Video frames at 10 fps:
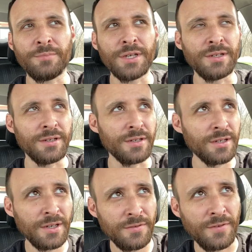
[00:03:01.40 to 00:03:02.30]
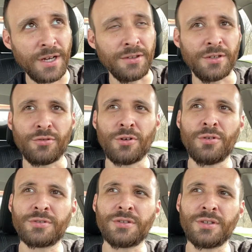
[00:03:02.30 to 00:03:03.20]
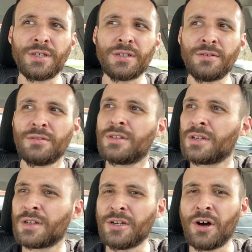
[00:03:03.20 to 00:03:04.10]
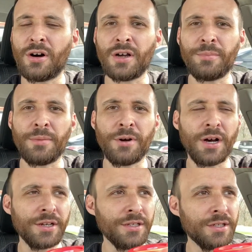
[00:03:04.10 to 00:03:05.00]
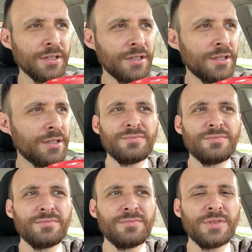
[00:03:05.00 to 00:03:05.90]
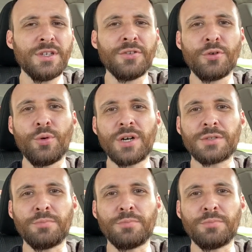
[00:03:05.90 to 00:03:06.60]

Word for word: me to finally croak so they could gnaw at my body. You ever watch